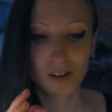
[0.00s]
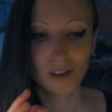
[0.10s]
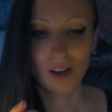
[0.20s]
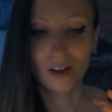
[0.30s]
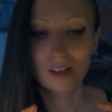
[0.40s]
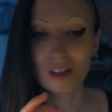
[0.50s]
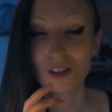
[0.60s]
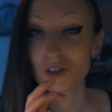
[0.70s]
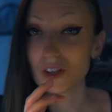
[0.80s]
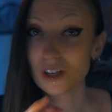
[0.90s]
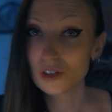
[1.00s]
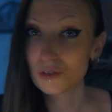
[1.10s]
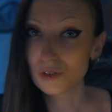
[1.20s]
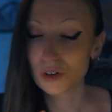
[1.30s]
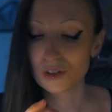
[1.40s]
yeah, there's
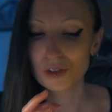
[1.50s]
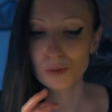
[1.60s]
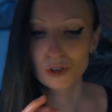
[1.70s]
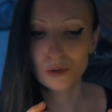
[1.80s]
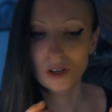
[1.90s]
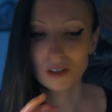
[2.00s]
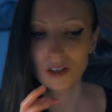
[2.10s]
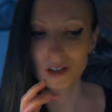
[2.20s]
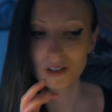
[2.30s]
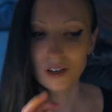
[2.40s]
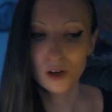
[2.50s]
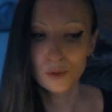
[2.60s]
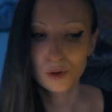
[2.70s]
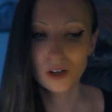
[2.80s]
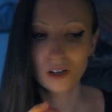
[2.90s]
interference between the
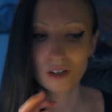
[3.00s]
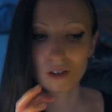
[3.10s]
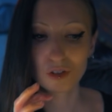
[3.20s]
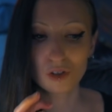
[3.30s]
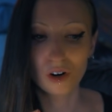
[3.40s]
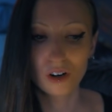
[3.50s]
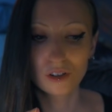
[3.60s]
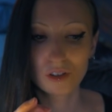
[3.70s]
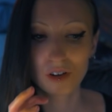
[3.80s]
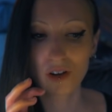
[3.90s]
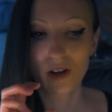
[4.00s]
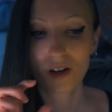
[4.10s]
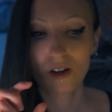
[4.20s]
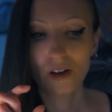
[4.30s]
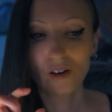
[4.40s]
neighboring charged
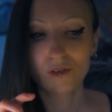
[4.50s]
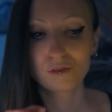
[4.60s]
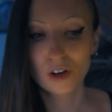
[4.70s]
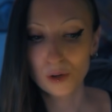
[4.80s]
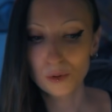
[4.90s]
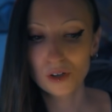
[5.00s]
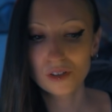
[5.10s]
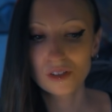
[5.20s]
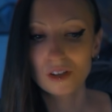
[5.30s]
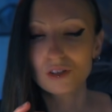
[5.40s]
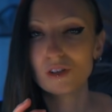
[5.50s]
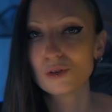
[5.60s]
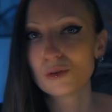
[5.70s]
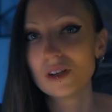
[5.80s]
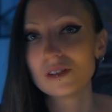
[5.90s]
fibers that
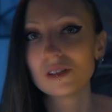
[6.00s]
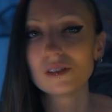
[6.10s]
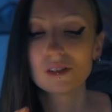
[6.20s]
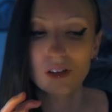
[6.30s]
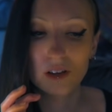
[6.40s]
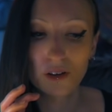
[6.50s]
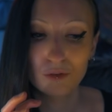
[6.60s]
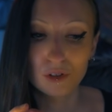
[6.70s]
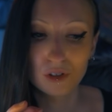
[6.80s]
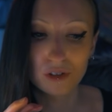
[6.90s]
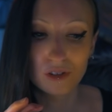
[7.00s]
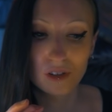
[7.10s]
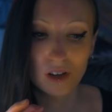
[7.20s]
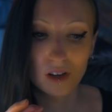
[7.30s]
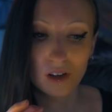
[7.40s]
decreases the
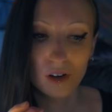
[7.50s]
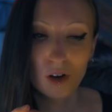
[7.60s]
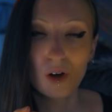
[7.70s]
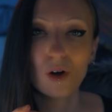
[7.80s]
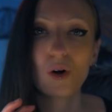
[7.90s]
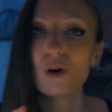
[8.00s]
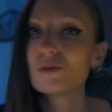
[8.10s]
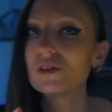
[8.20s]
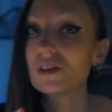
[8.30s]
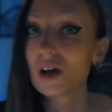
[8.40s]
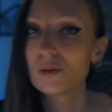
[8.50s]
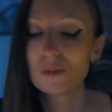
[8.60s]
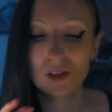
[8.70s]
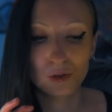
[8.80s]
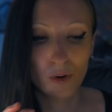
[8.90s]
efficiency over time
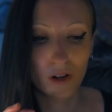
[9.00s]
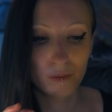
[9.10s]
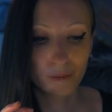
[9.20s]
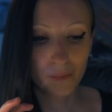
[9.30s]
as well.